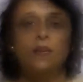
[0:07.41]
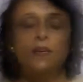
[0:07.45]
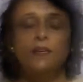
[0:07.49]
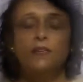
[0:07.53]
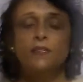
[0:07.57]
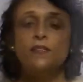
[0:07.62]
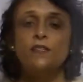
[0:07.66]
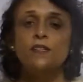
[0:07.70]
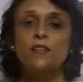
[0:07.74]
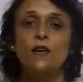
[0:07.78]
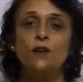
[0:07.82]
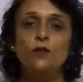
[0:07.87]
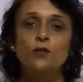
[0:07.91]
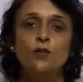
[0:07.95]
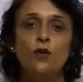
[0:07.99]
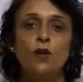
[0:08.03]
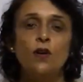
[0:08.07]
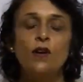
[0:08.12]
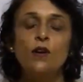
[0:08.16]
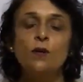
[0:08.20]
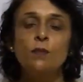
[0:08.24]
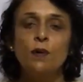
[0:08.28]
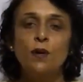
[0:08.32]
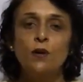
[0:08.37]
let us now
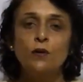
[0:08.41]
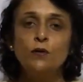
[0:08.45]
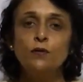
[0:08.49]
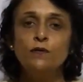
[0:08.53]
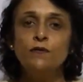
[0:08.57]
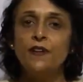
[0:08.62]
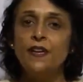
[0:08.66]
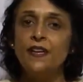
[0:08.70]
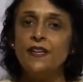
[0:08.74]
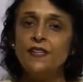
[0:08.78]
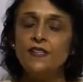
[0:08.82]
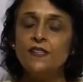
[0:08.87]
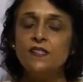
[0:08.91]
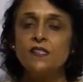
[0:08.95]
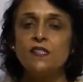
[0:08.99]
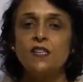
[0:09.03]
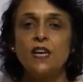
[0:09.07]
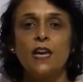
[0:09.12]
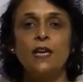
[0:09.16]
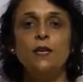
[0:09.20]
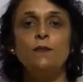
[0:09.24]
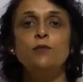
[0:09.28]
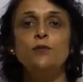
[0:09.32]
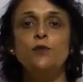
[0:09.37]
talk about various
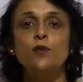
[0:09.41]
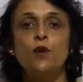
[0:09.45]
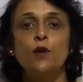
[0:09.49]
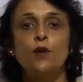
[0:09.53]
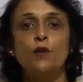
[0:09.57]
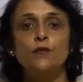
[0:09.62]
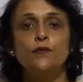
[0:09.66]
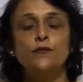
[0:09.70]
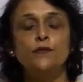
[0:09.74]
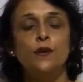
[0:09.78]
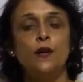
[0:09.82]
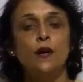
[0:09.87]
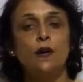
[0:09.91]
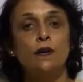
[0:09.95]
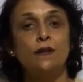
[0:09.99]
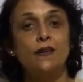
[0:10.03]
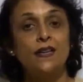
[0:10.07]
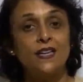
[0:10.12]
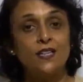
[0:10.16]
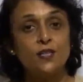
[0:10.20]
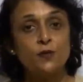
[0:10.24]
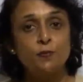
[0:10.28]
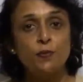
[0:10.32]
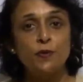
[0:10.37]
types of
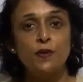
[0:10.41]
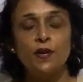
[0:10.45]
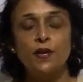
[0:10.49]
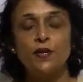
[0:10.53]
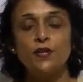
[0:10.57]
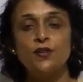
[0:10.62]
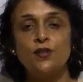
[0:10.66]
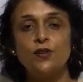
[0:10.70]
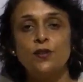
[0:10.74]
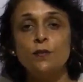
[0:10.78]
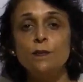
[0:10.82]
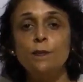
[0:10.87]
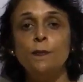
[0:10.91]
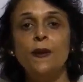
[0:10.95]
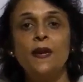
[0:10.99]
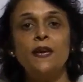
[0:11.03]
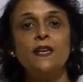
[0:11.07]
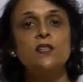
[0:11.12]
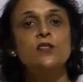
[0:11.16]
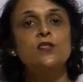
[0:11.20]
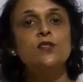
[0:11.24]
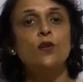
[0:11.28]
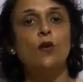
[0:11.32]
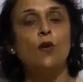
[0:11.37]
respiration
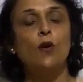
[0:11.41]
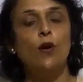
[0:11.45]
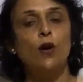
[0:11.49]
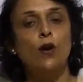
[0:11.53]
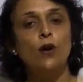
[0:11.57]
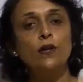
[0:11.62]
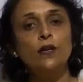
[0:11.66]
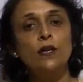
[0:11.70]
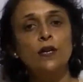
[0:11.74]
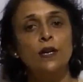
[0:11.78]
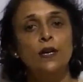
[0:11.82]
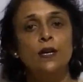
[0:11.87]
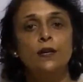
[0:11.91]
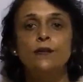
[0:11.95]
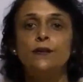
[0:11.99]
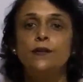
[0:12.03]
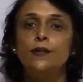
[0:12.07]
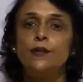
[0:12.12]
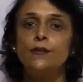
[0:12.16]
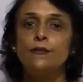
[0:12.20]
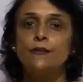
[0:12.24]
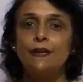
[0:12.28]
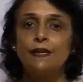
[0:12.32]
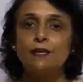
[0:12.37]
based on
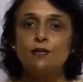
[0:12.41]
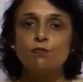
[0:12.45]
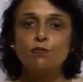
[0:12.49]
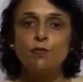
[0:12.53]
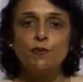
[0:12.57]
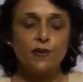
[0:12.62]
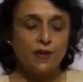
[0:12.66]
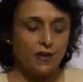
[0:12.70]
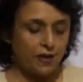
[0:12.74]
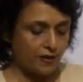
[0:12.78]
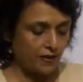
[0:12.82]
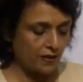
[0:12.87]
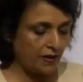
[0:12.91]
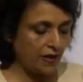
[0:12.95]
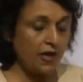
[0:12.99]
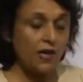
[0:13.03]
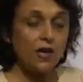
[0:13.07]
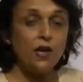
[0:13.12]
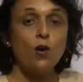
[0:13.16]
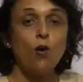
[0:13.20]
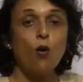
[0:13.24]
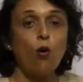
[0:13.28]
the respiratory